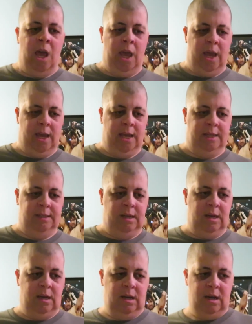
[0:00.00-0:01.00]
And
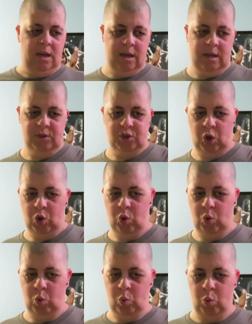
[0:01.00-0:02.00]
uh,
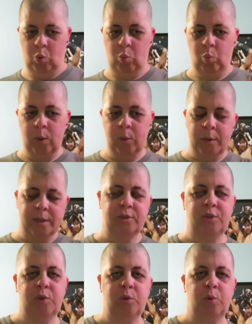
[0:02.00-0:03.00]
so we went
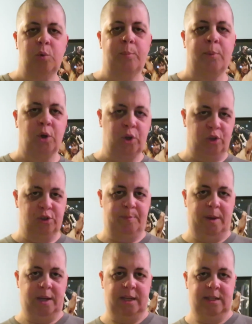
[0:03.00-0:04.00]
to Burger's
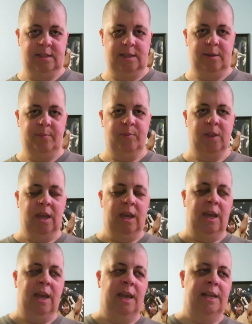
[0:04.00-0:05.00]
Bucket.
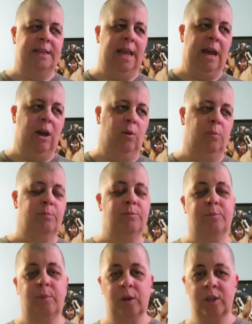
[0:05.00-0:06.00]
Now,
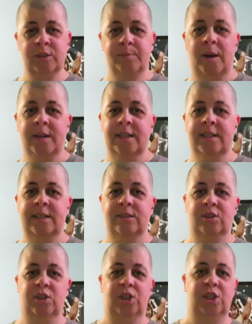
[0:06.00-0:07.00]
Burger's Bucket is
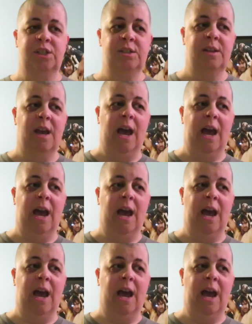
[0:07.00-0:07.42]
good.